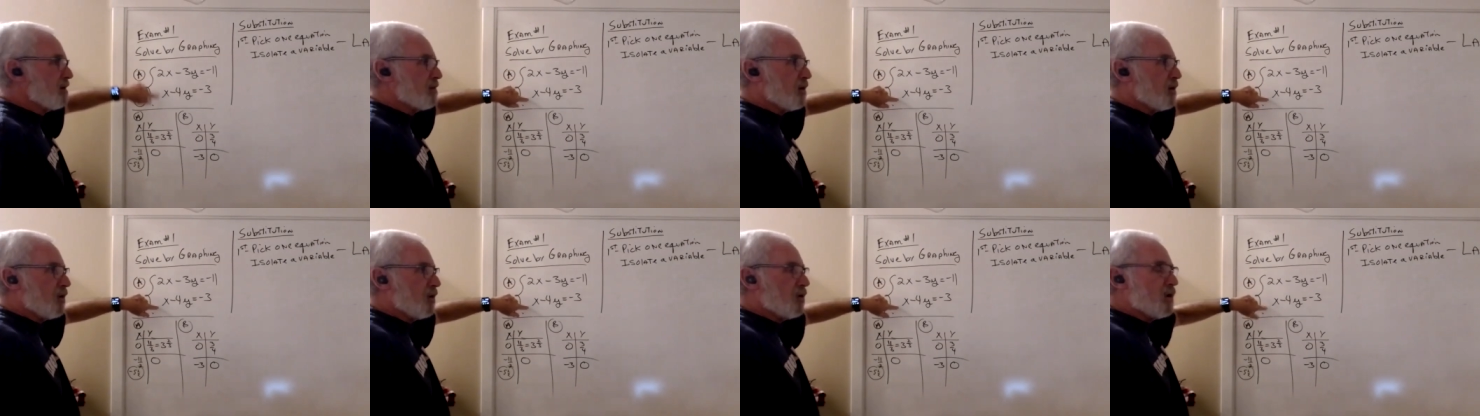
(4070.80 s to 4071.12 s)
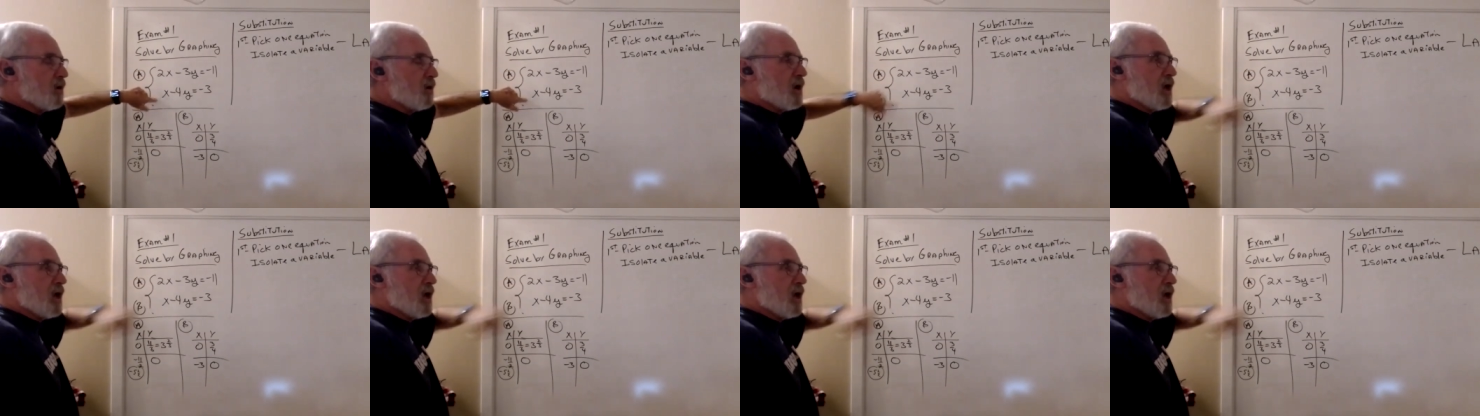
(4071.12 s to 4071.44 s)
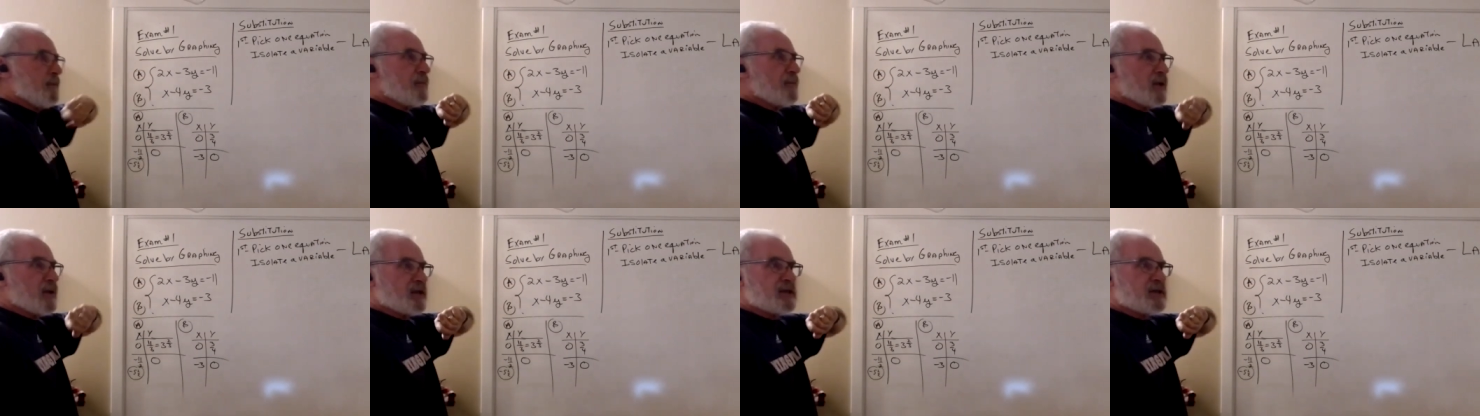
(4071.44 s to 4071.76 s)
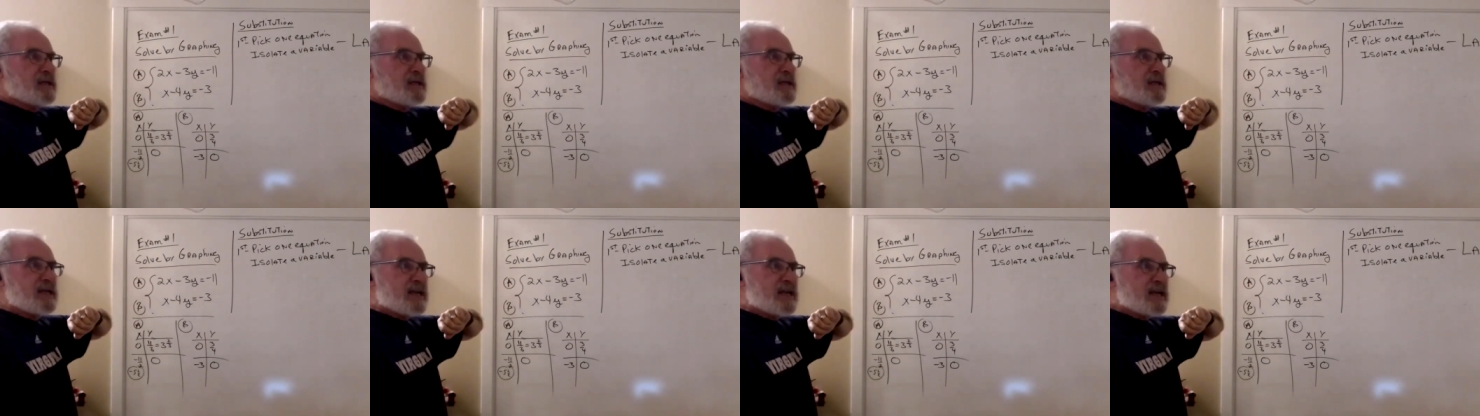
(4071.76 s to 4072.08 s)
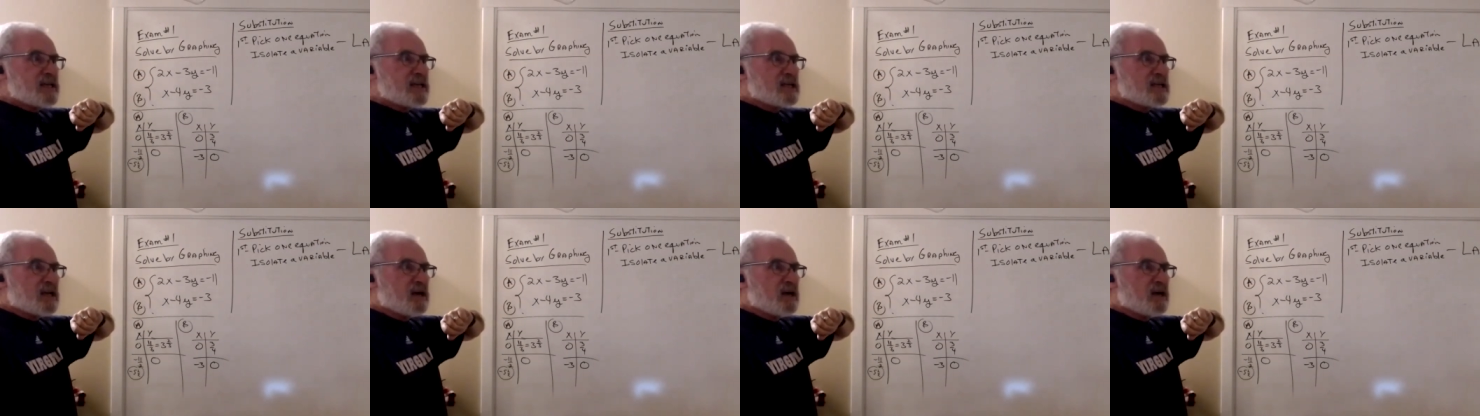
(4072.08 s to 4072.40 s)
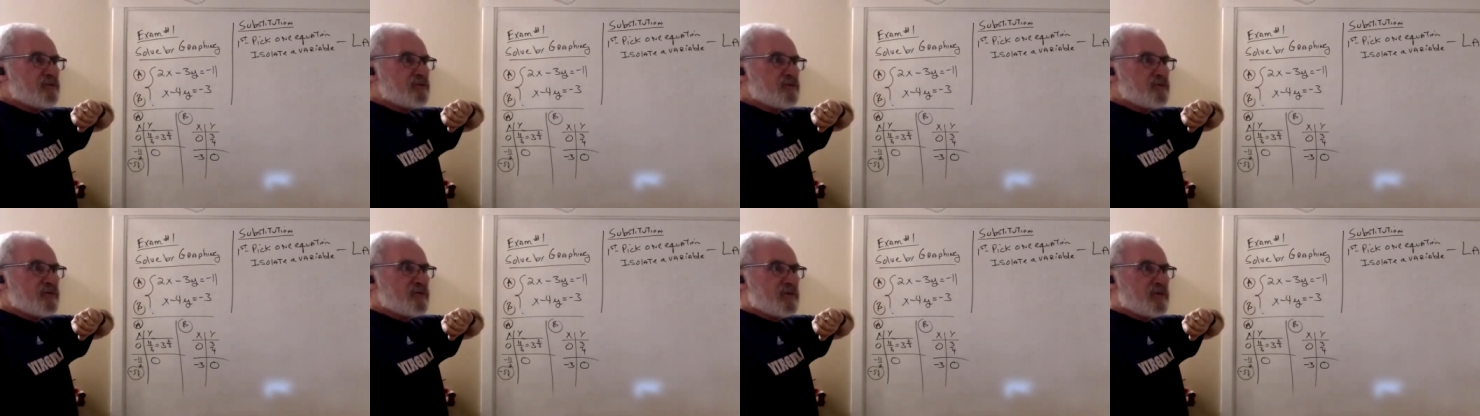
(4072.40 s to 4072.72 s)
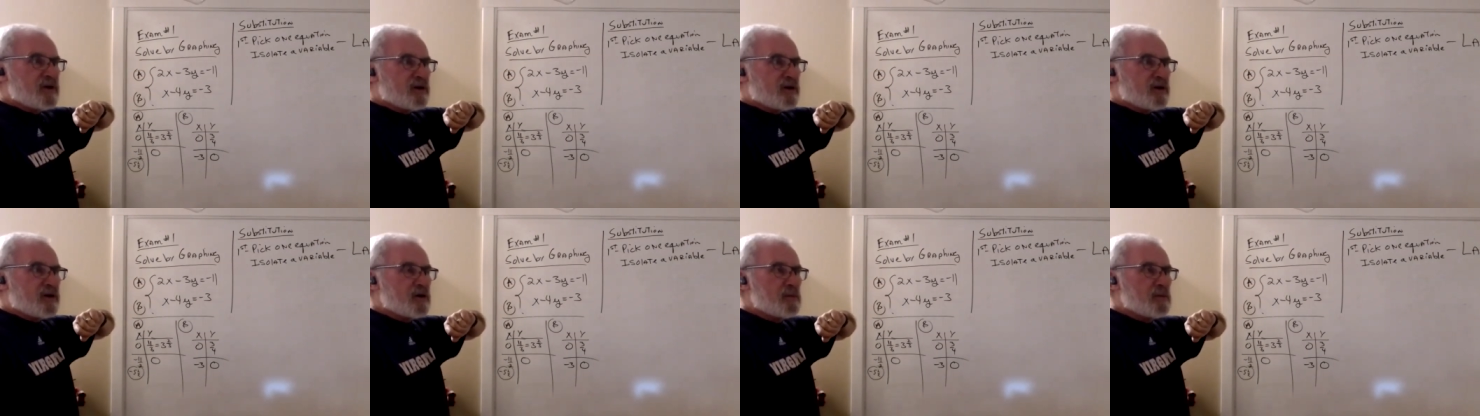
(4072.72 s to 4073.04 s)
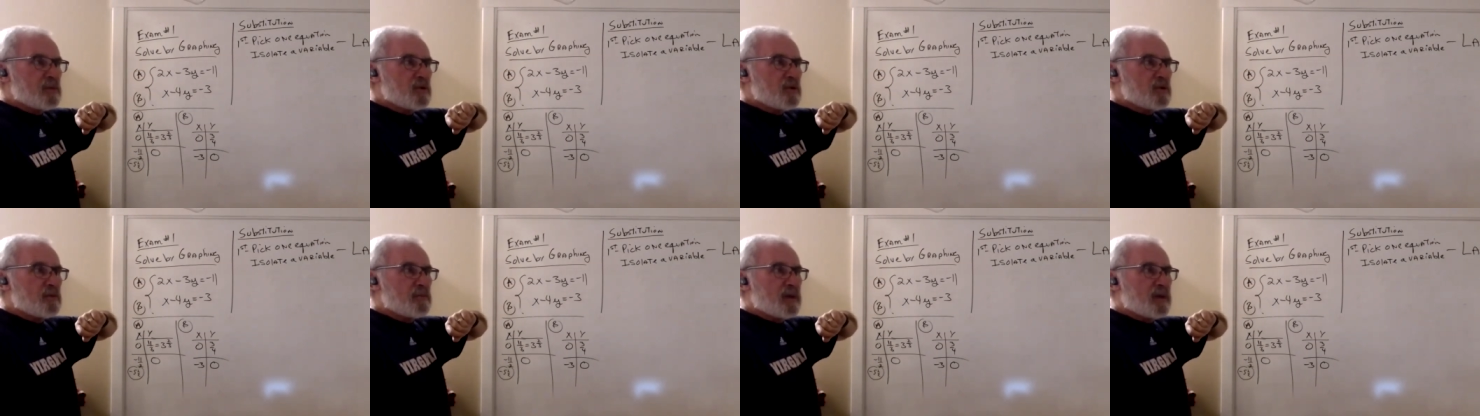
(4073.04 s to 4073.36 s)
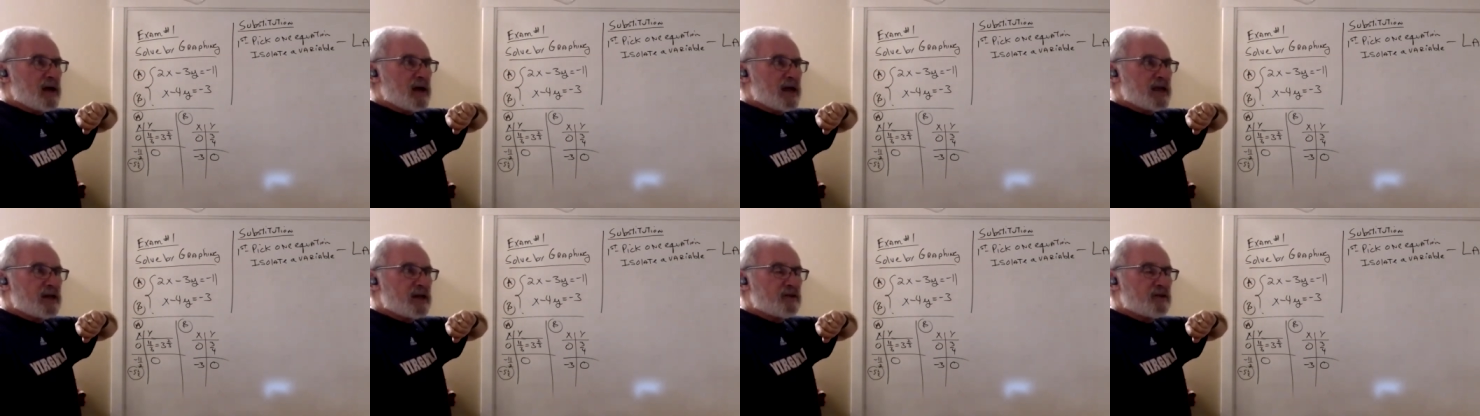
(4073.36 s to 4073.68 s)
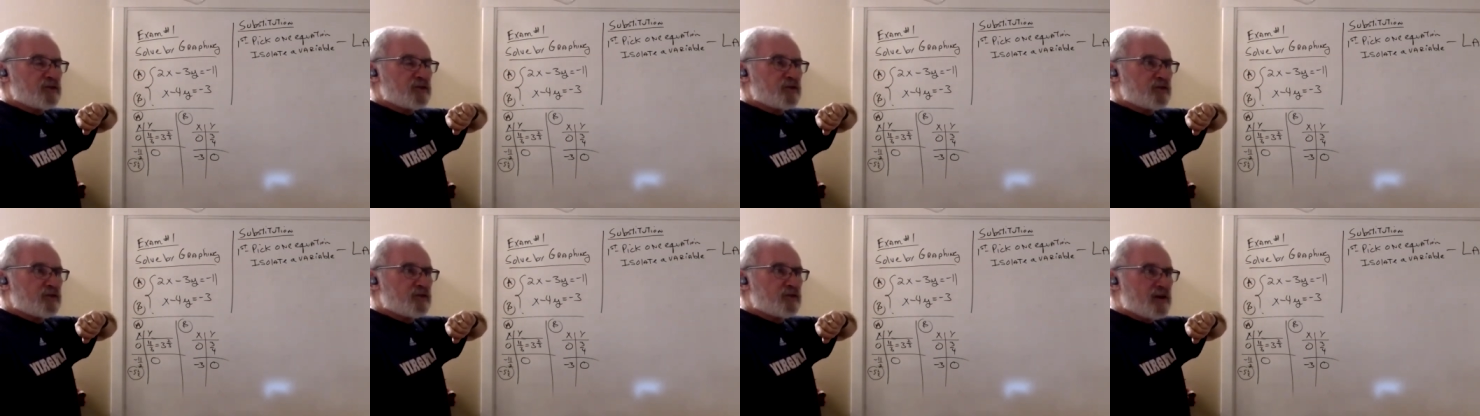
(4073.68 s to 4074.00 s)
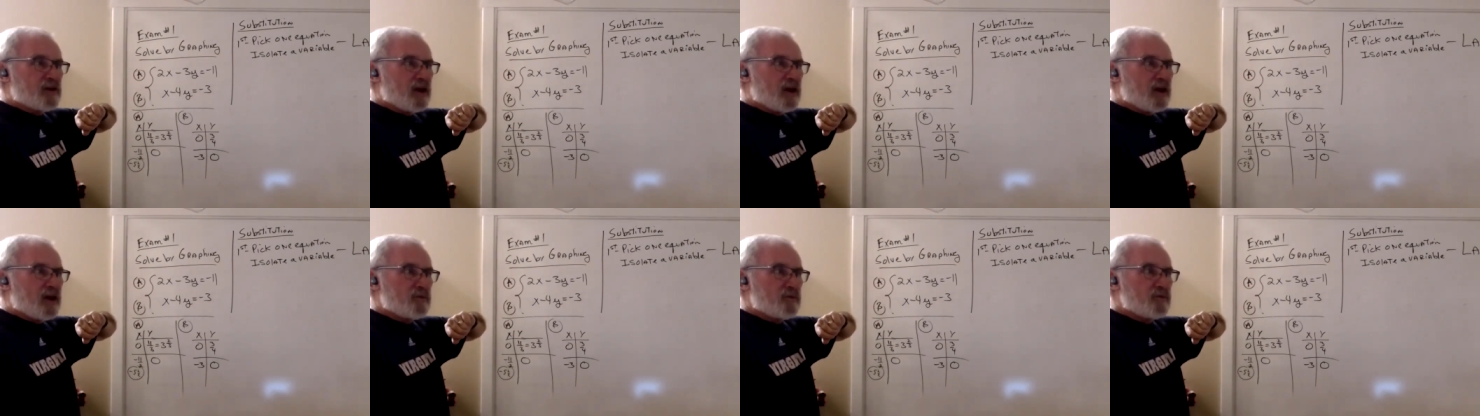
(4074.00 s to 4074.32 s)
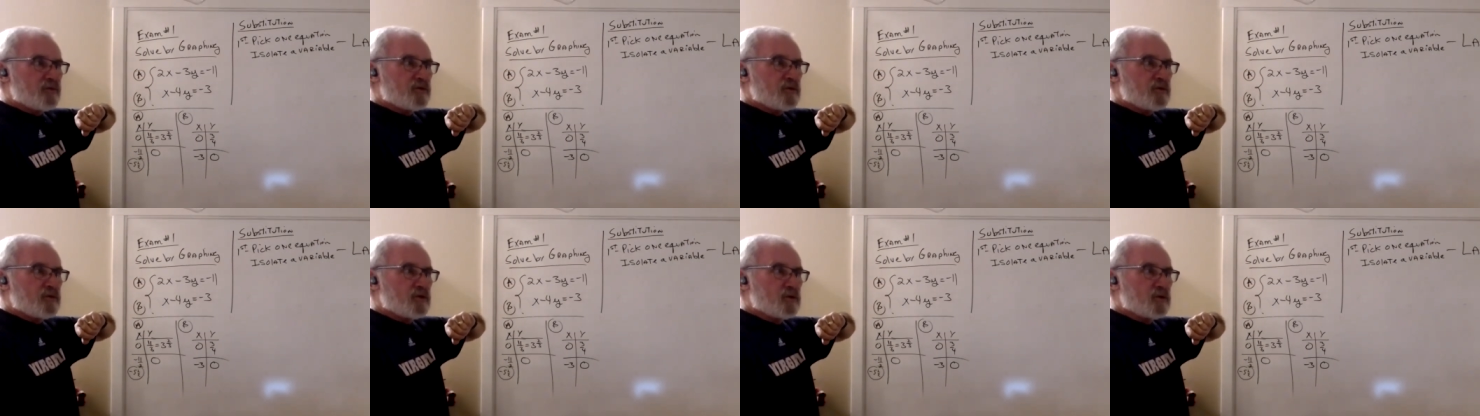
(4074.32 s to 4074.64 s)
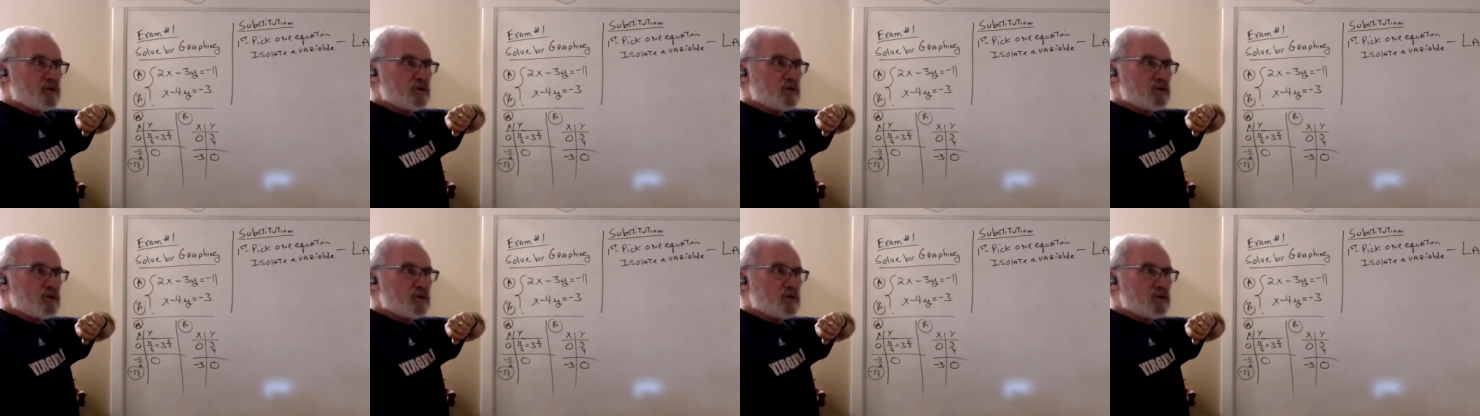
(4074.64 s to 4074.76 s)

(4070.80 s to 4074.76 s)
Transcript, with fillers: mo, but get a variable by itself.